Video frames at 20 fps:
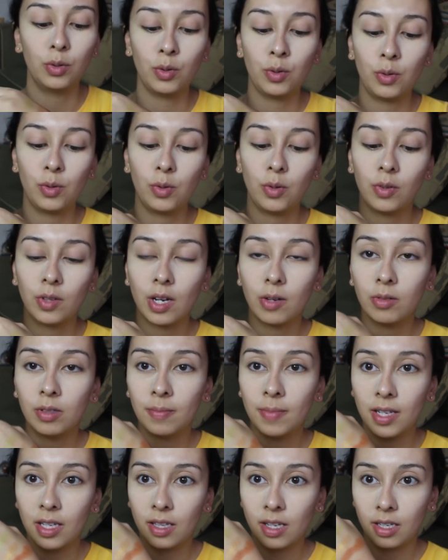Ooh, that
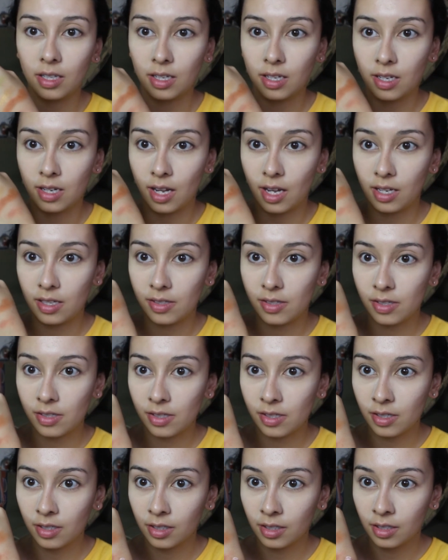would be like a
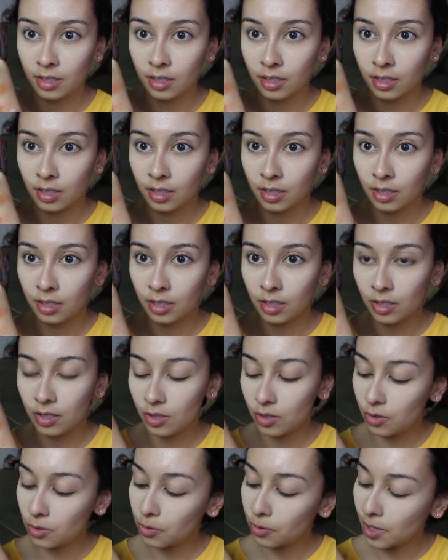nice
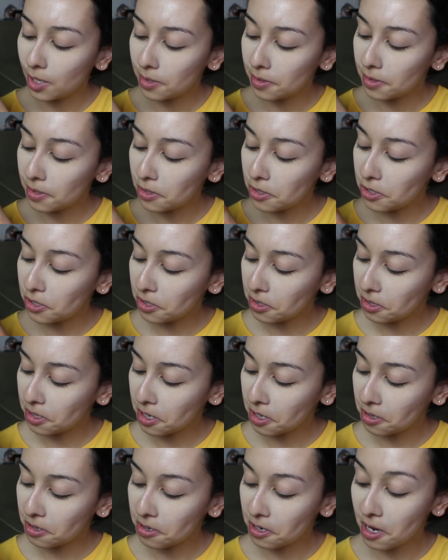transition
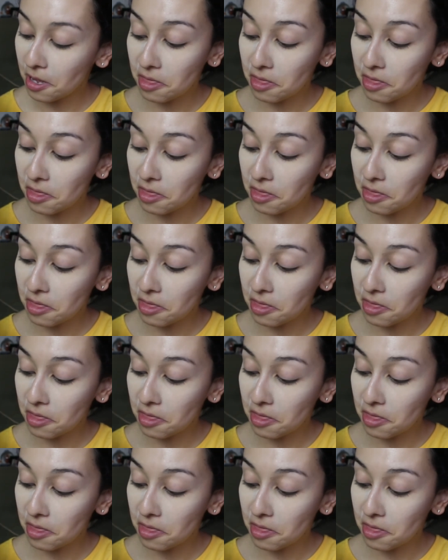color.